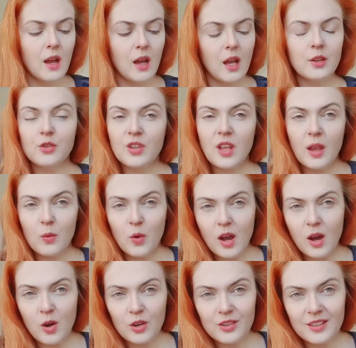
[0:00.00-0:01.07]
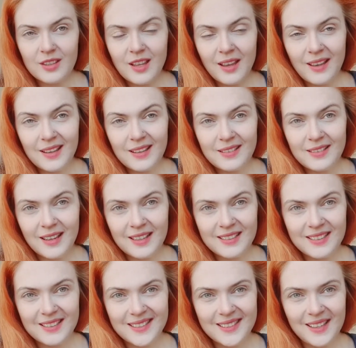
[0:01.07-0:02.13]
And today we are on a day
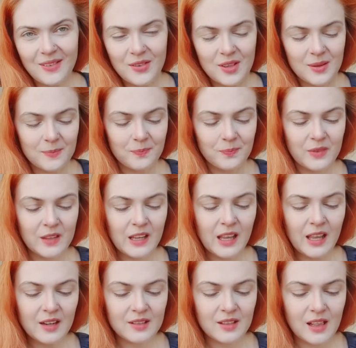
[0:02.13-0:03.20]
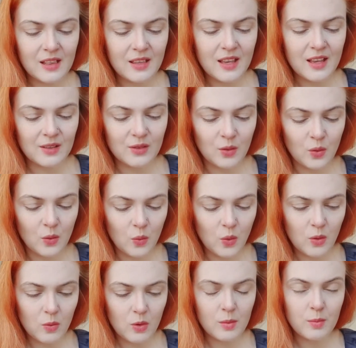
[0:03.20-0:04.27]
97. The hairstyle that
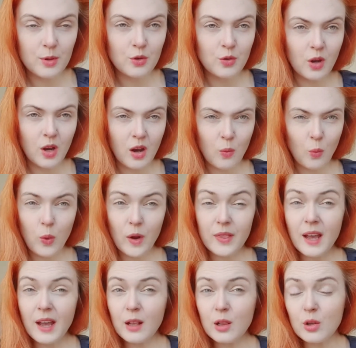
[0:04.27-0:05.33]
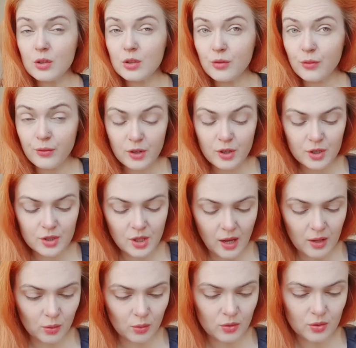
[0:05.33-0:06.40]
we will be doing, when I looked first I
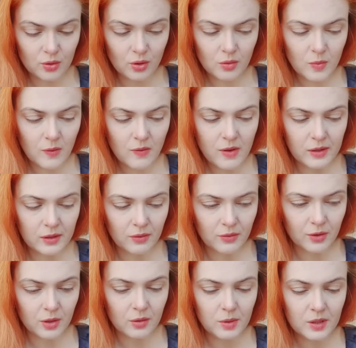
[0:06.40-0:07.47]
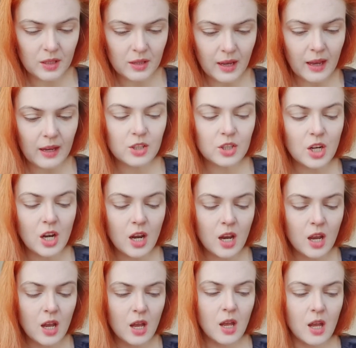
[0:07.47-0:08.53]
thought it's going to be very difficult, but then I
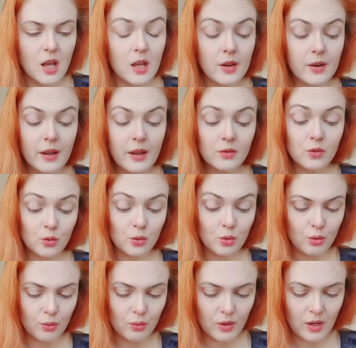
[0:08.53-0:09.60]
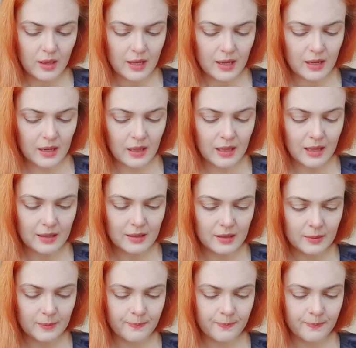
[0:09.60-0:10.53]
actually read through and I realized